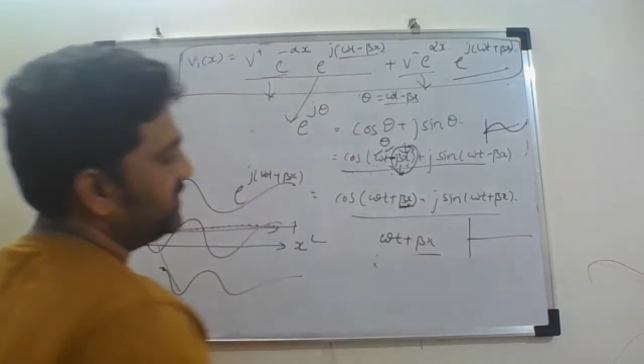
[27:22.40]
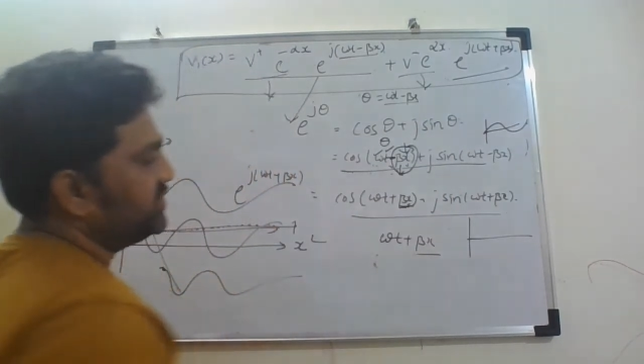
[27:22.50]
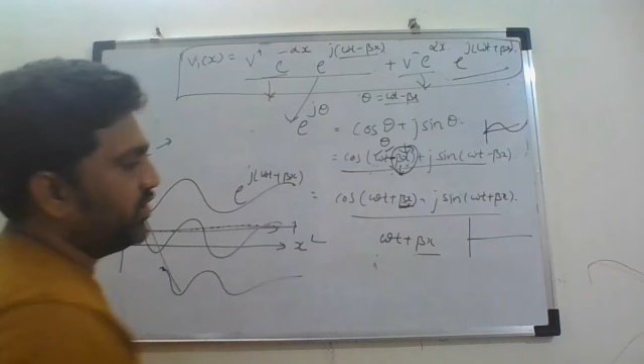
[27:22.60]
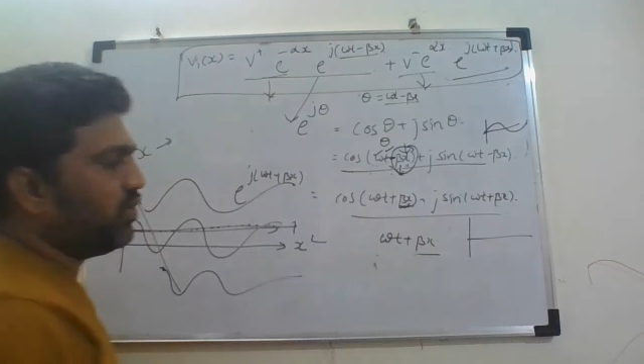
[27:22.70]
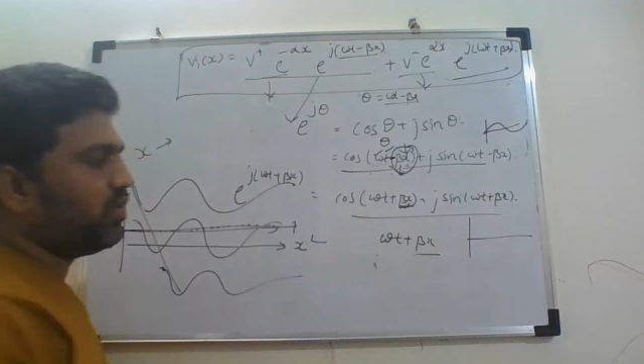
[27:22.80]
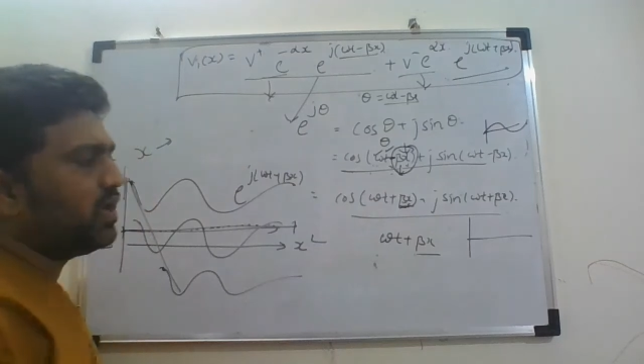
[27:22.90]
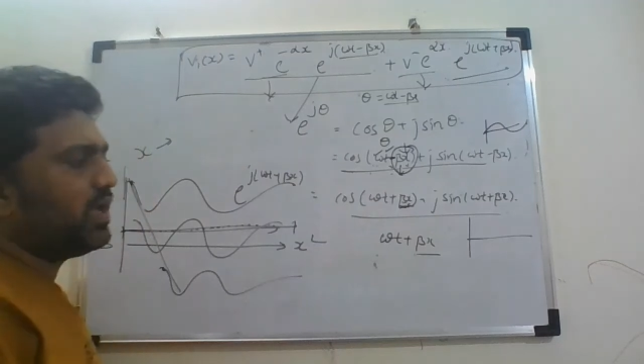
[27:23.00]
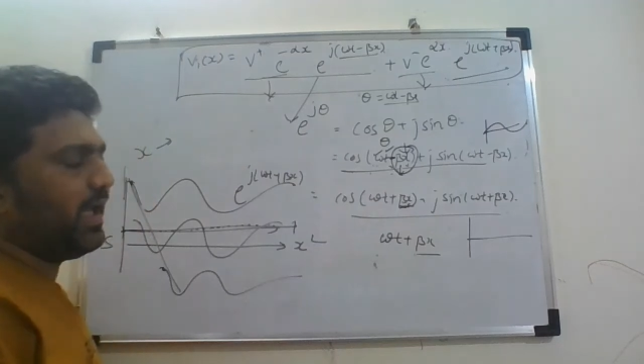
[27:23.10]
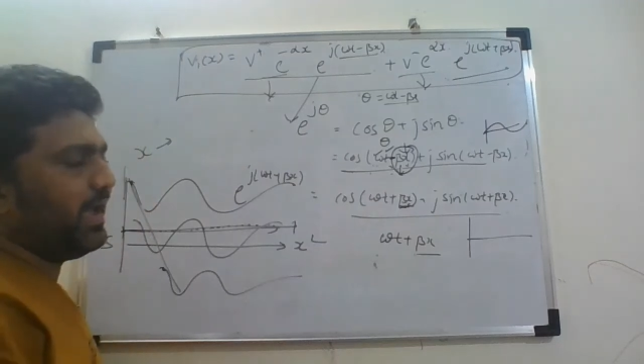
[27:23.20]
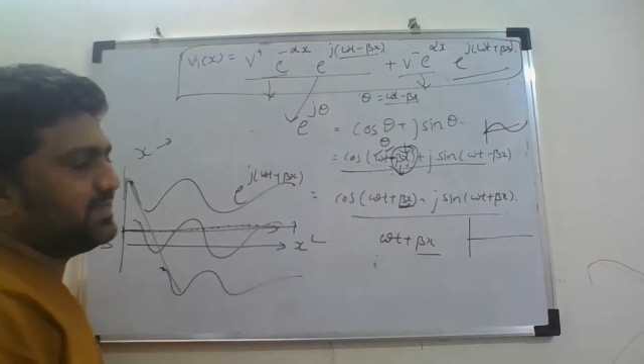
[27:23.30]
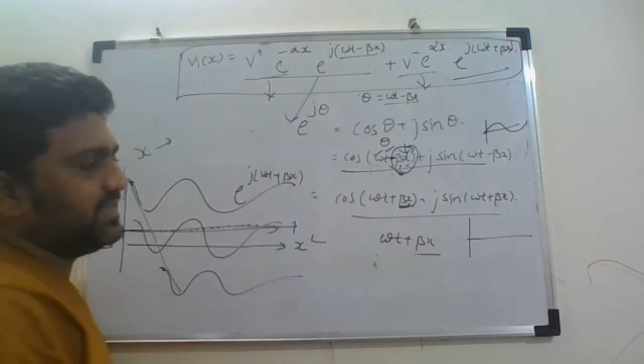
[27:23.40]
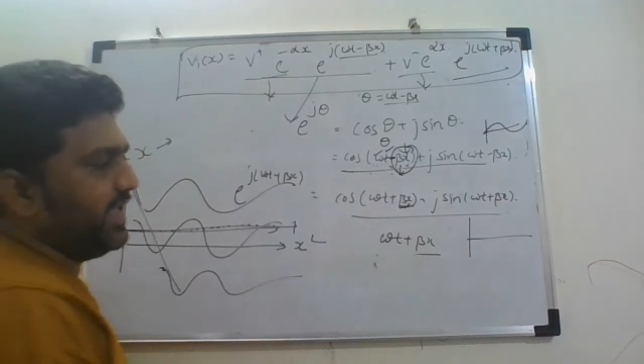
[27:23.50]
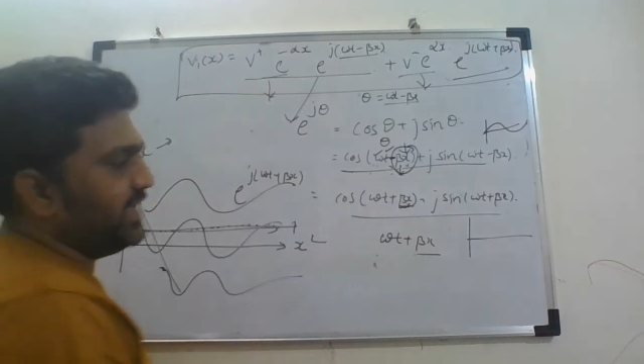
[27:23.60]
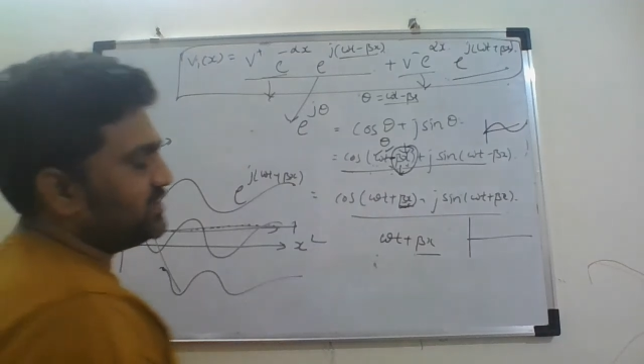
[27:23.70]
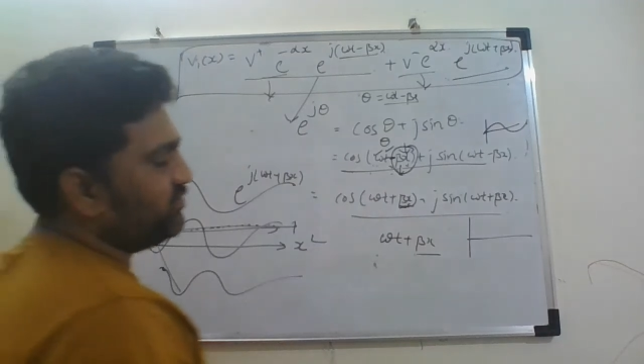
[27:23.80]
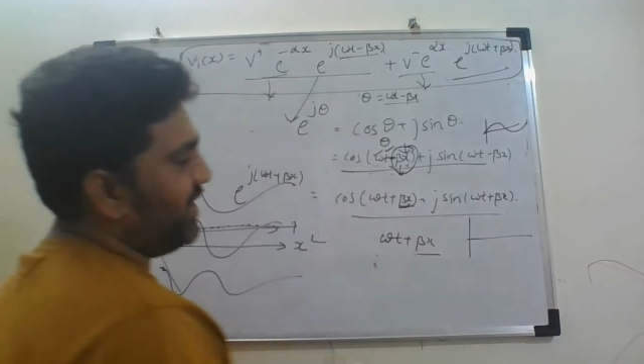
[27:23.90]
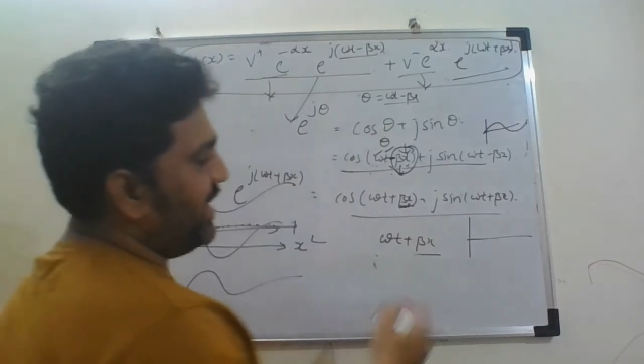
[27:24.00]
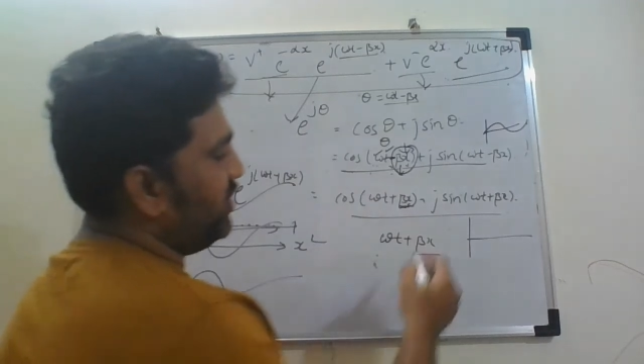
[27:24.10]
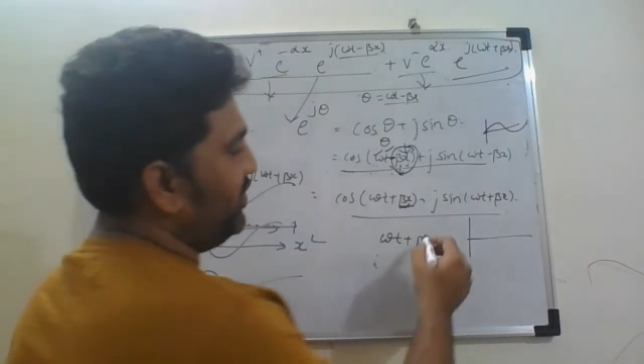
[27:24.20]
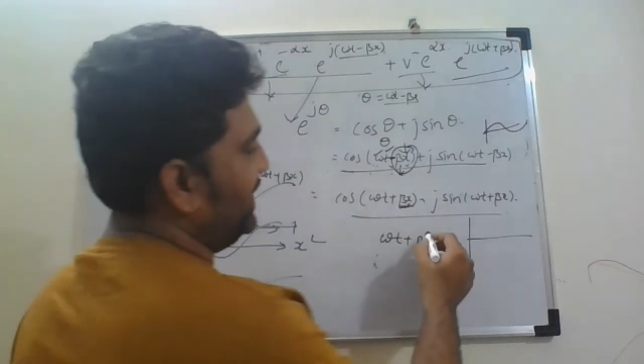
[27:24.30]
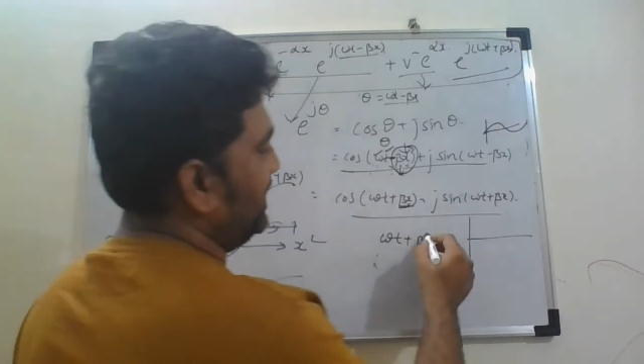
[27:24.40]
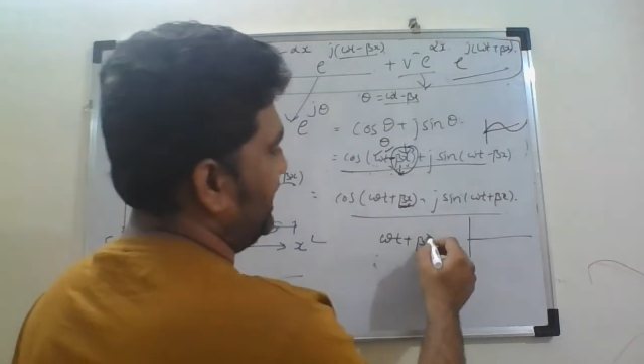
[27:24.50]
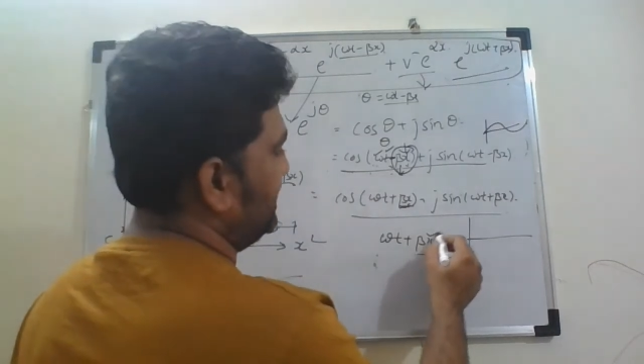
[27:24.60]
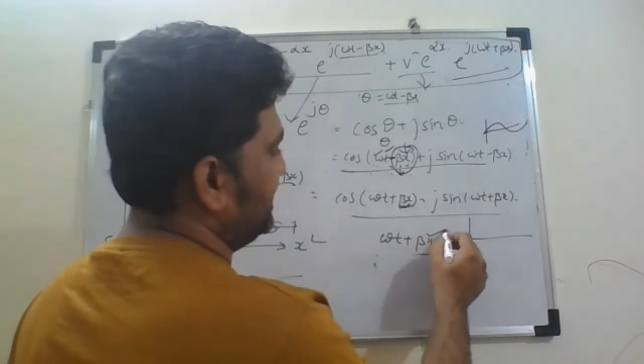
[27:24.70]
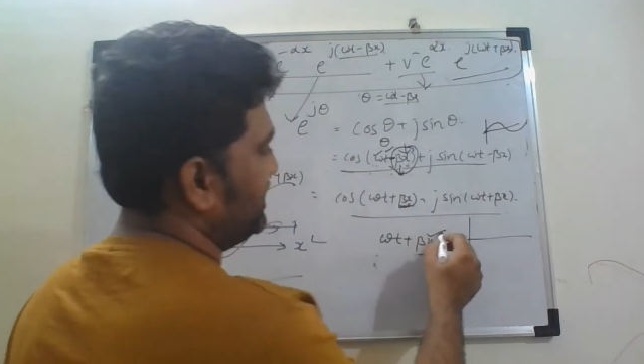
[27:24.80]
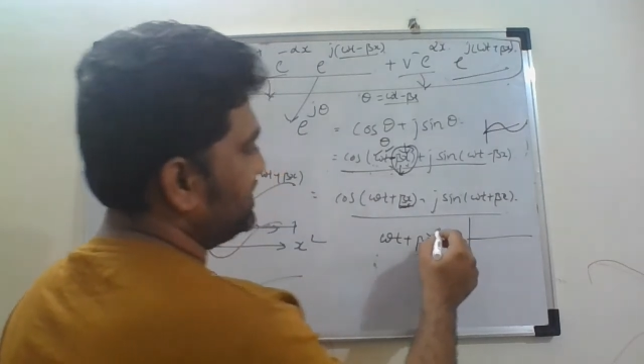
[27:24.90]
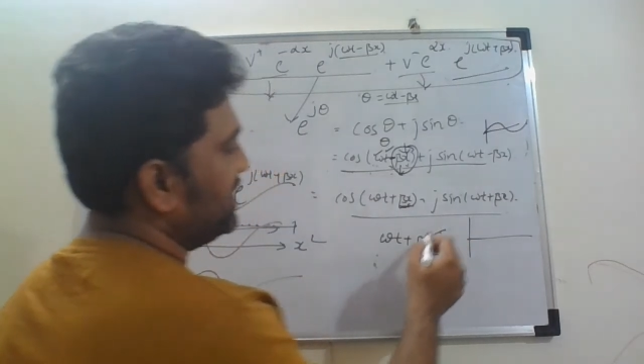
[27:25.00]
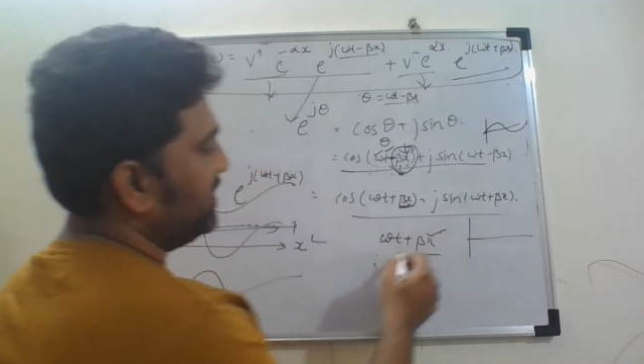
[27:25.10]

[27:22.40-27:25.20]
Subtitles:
So as the x value increases,